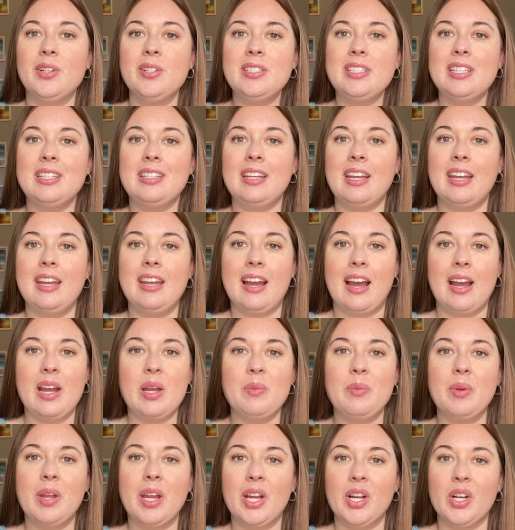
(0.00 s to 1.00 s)
Today I
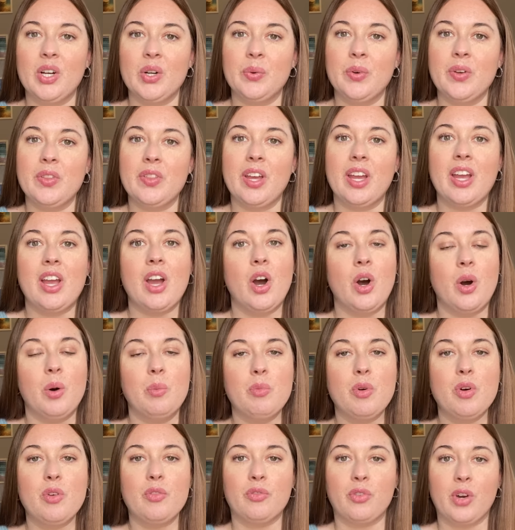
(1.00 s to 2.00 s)
am here with a
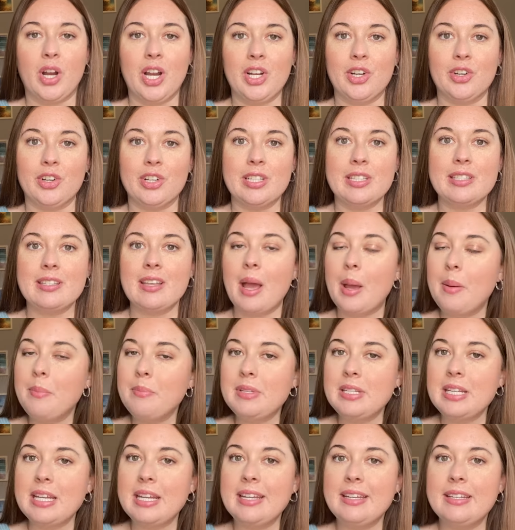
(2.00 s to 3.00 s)
home fragrance
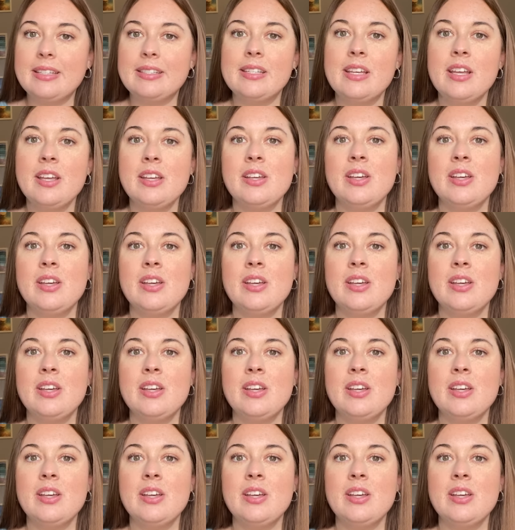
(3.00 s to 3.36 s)
empties.